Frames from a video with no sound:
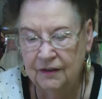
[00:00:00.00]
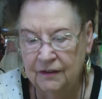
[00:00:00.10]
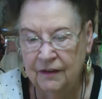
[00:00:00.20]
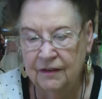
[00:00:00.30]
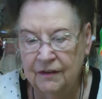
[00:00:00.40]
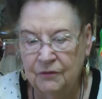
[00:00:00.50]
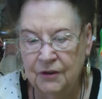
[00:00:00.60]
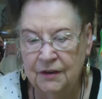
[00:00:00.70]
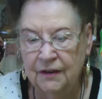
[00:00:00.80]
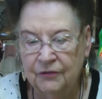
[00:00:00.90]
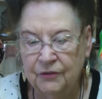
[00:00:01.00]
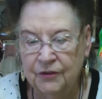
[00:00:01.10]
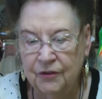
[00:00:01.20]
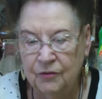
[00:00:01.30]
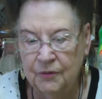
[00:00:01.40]
There they were left with
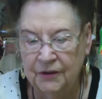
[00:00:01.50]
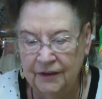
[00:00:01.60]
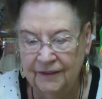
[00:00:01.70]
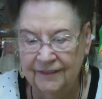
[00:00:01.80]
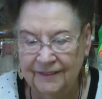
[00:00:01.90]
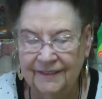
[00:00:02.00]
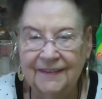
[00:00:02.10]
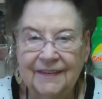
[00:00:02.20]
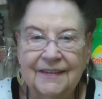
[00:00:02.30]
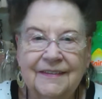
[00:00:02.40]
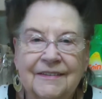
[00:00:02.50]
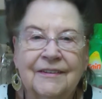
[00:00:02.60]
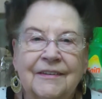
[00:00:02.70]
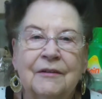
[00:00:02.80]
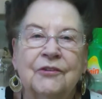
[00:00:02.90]
nobody.
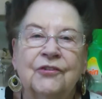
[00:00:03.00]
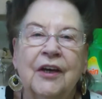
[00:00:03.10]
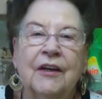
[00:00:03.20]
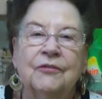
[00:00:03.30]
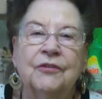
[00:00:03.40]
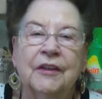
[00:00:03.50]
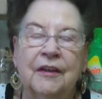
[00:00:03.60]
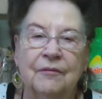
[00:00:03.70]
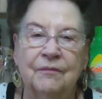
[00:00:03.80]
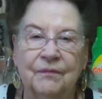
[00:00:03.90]
So that was sad for them.